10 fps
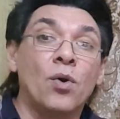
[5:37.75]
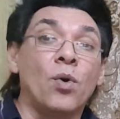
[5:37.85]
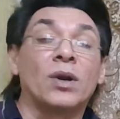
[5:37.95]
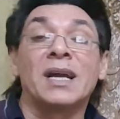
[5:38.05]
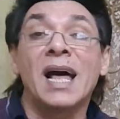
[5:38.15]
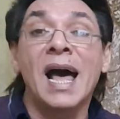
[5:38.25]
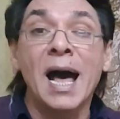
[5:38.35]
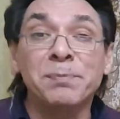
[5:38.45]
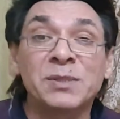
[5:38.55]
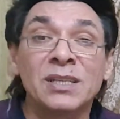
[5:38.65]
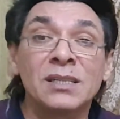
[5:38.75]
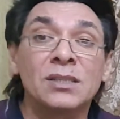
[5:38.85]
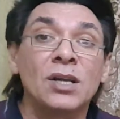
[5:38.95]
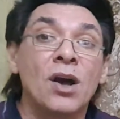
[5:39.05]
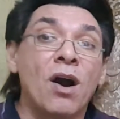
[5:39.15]
or
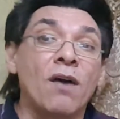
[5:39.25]
absence